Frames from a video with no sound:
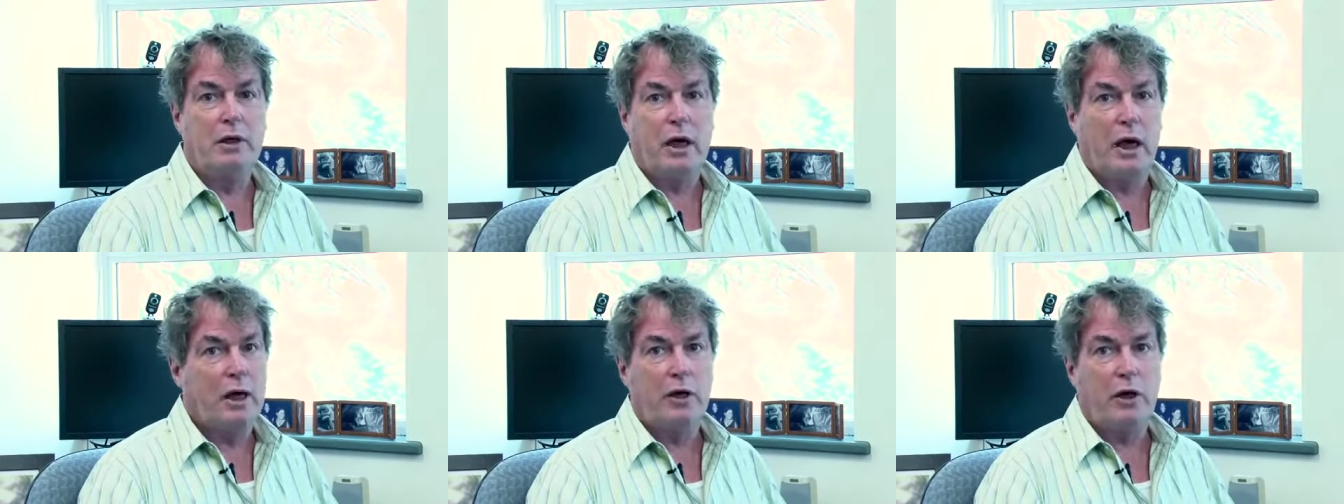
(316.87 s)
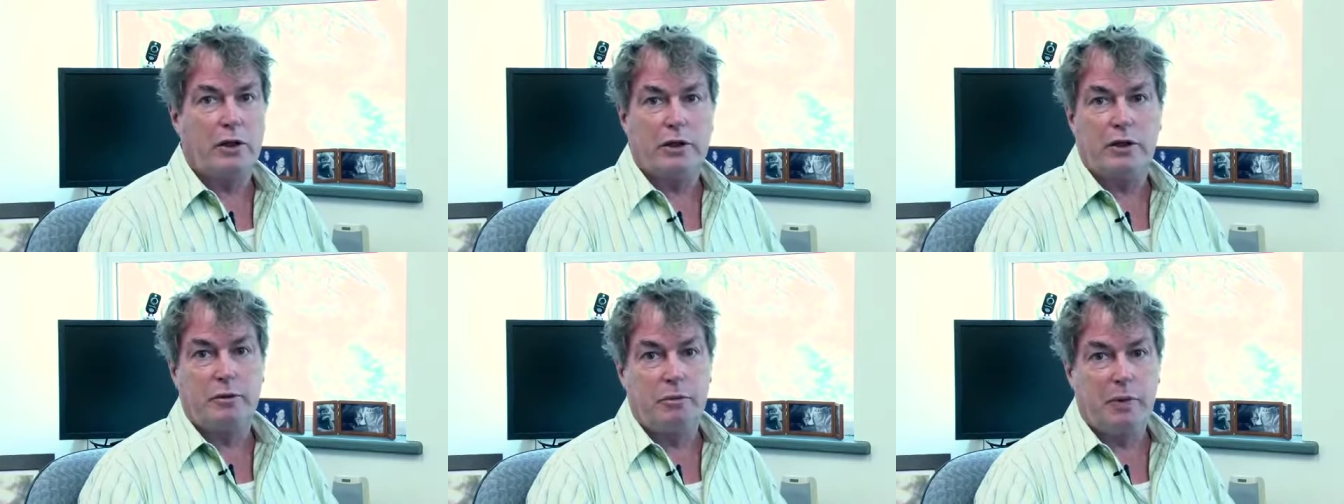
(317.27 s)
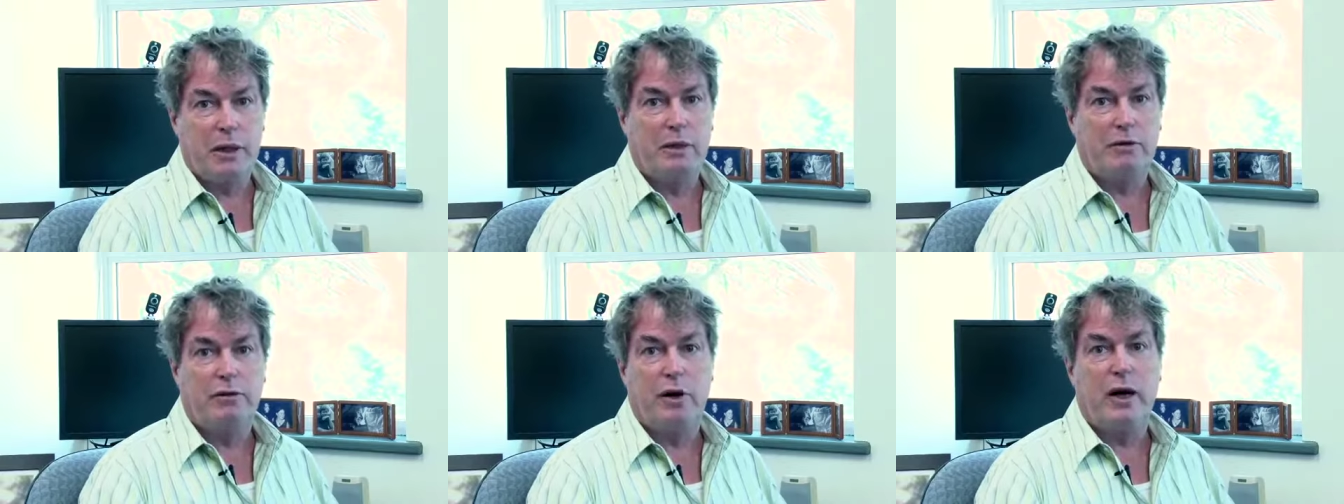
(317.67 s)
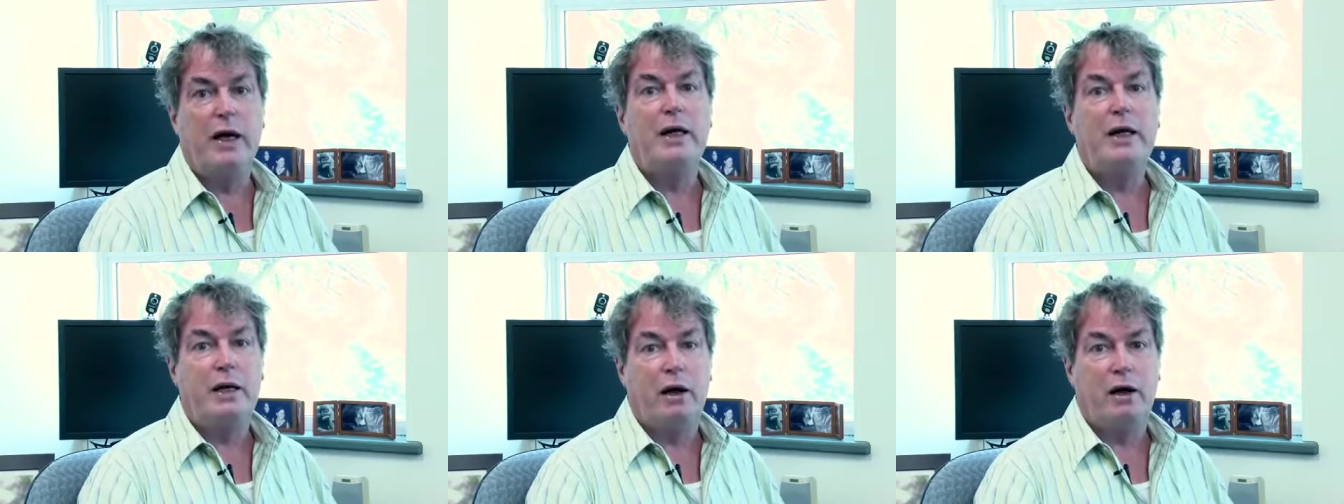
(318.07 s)
are not submitted for
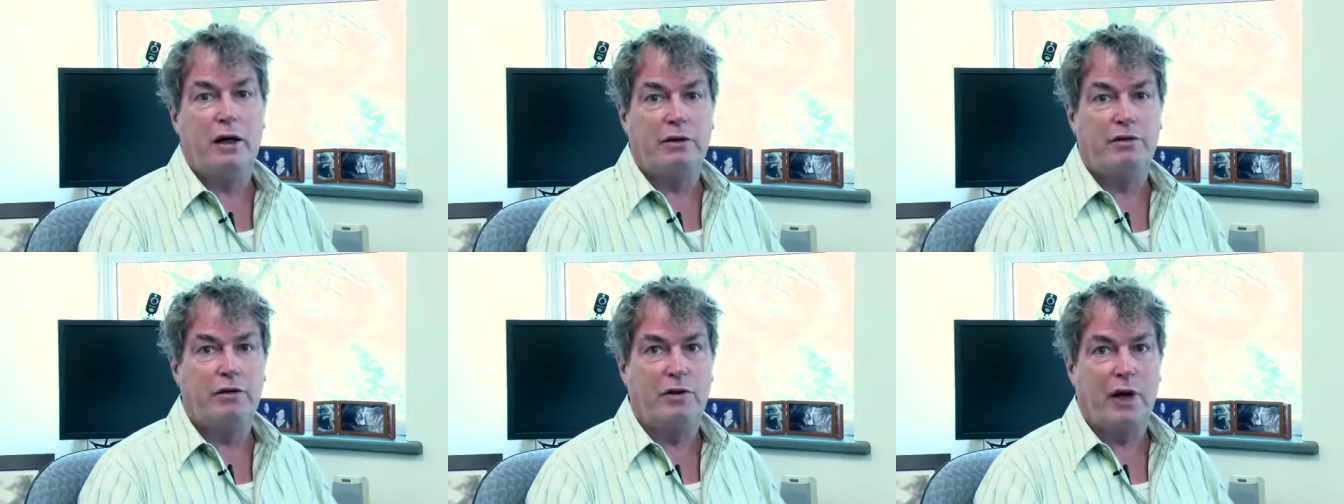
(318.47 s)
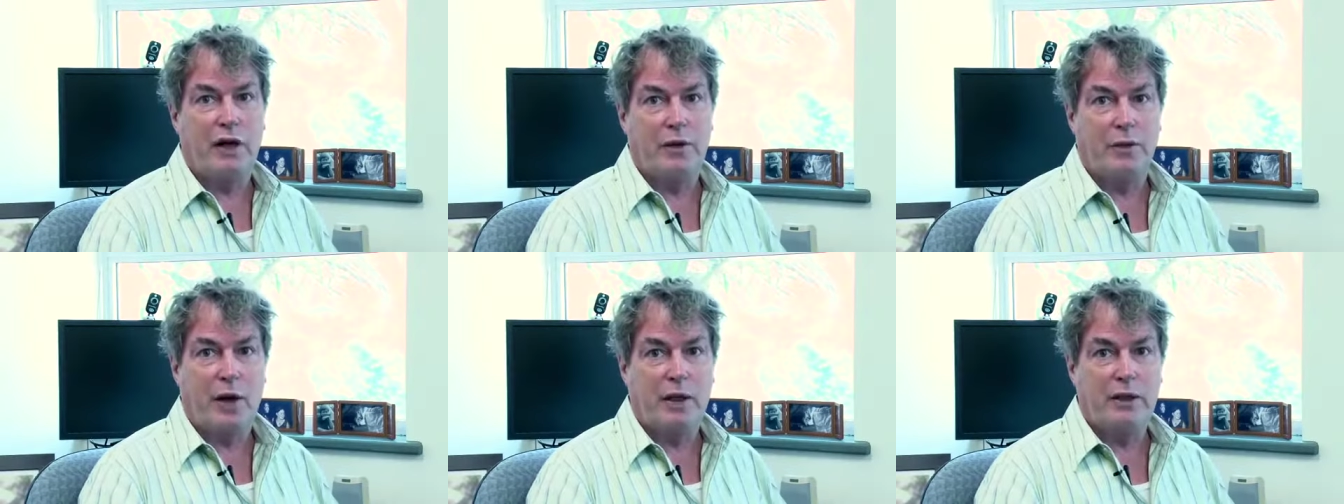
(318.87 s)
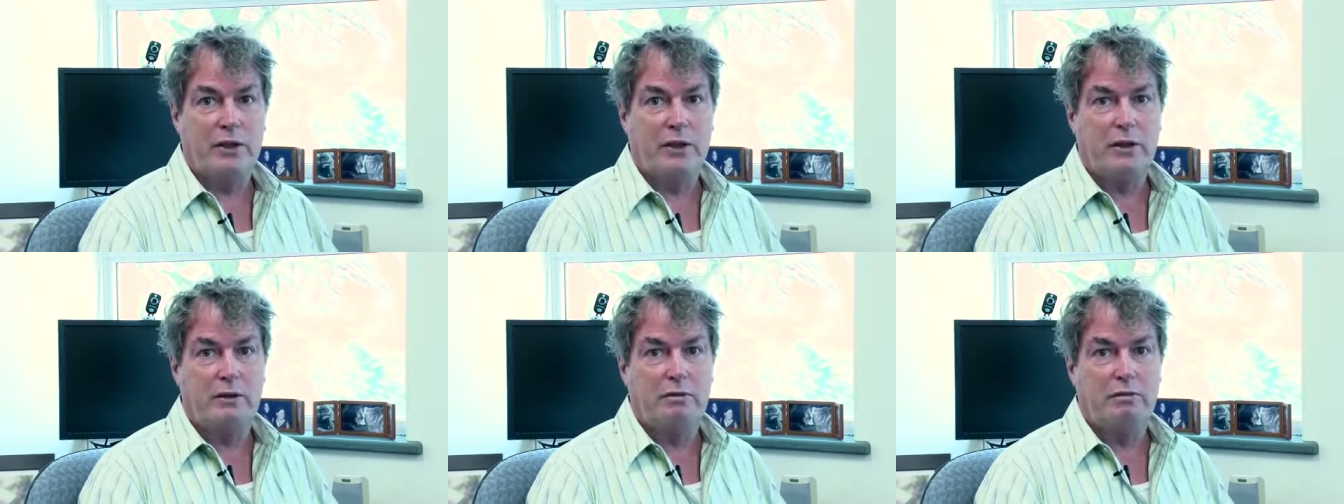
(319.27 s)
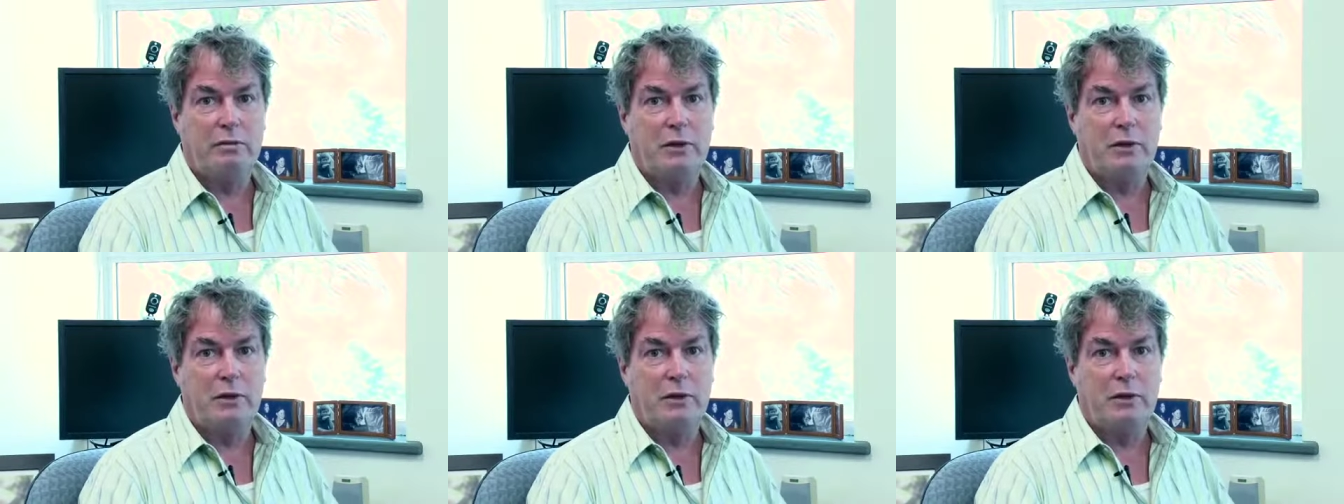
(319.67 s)
any kind of evaluation.